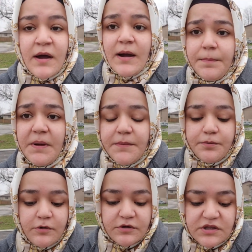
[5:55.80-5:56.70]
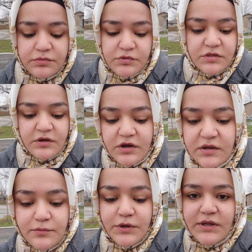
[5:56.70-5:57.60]
iPad Pro. This was not
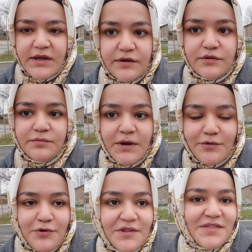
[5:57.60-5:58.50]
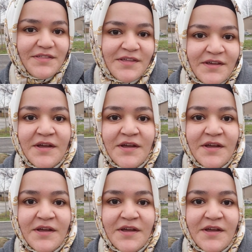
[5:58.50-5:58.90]
related to my courses.